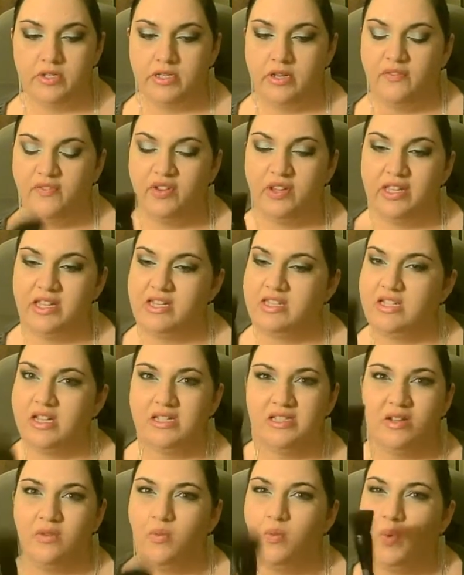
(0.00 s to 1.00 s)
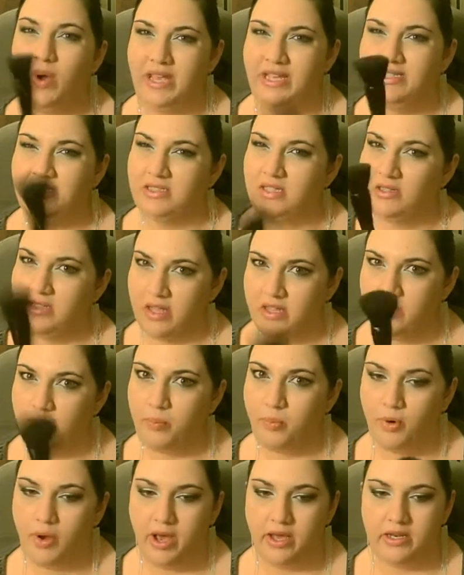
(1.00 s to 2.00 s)
I feel like it doesn't waste a lot of
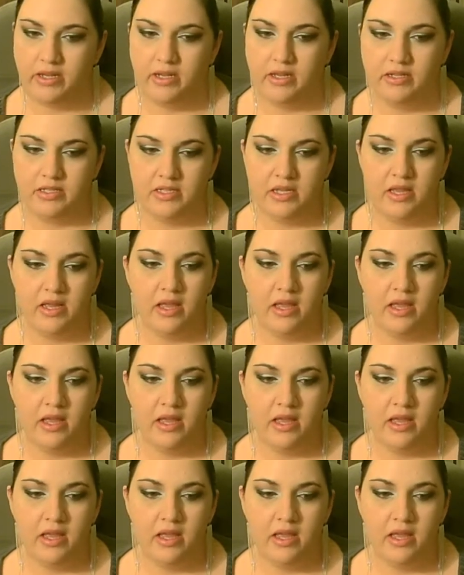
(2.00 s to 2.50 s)
product.